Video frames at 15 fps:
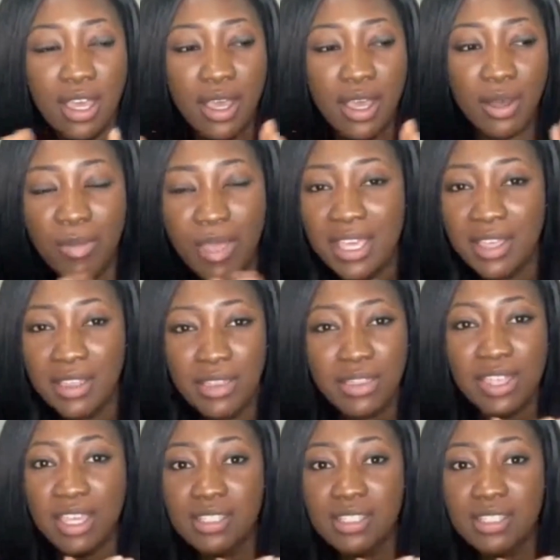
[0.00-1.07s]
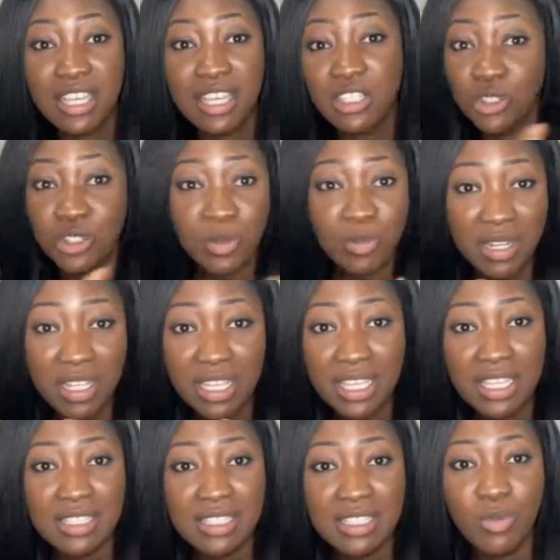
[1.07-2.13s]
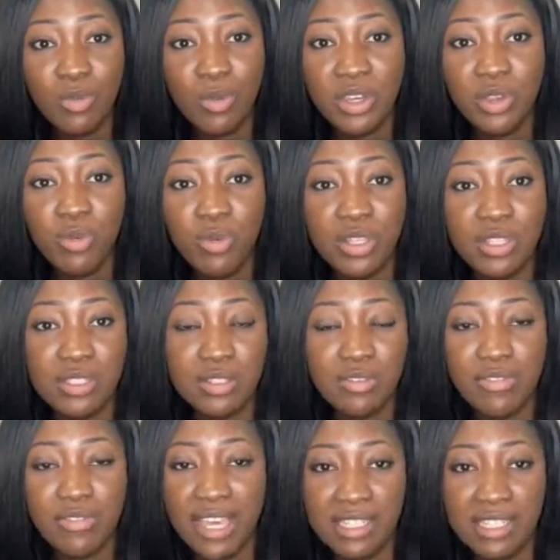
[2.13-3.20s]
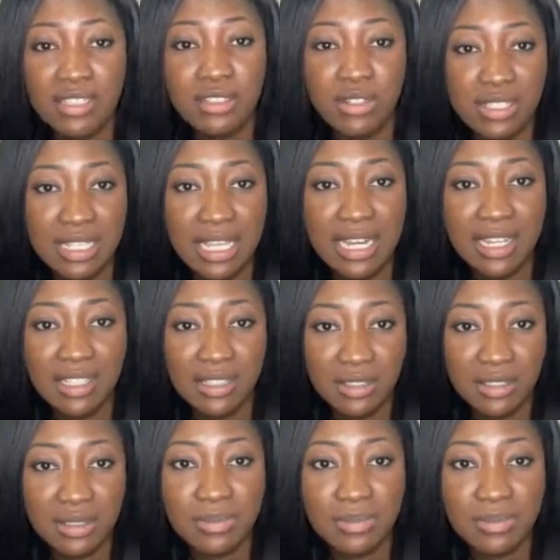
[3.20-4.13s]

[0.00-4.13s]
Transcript: making things extremely easy when you want to find good talent.